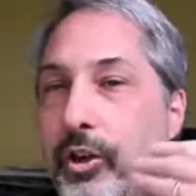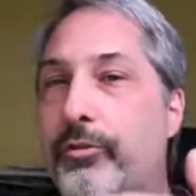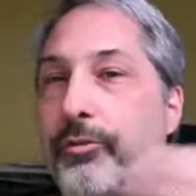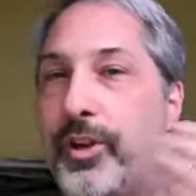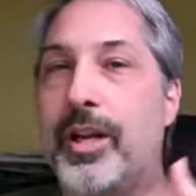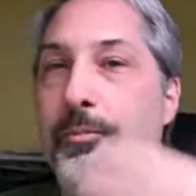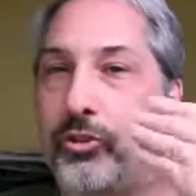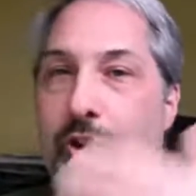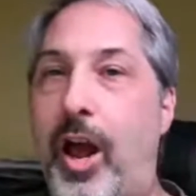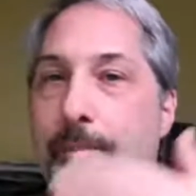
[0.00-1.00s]
freedom
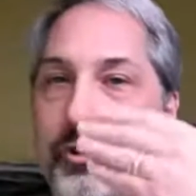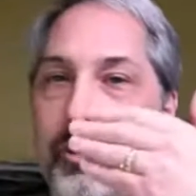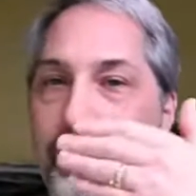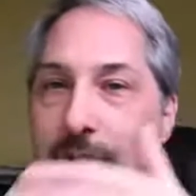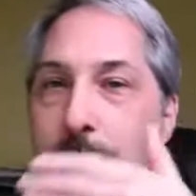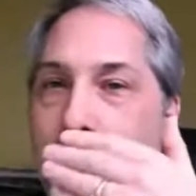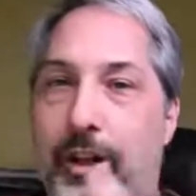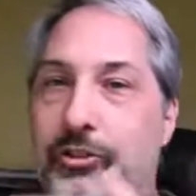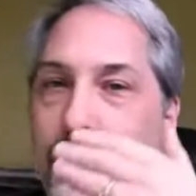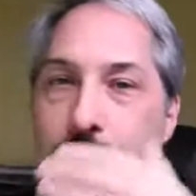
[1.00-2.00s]
stops at someone
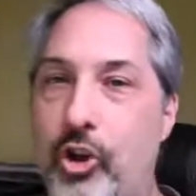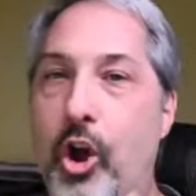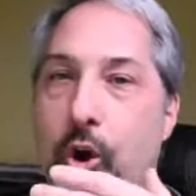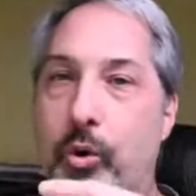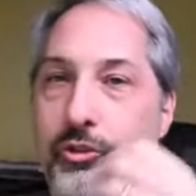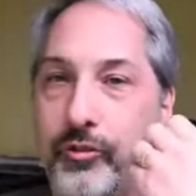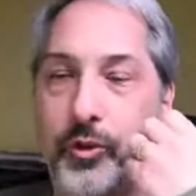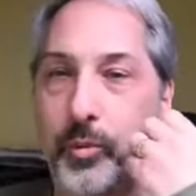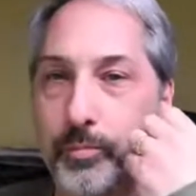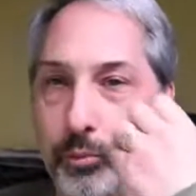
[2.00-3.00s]
else's nose. If
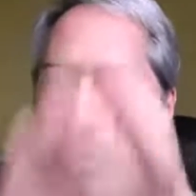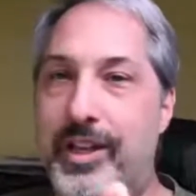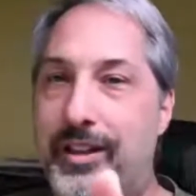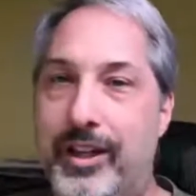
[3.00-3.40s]
you're breathing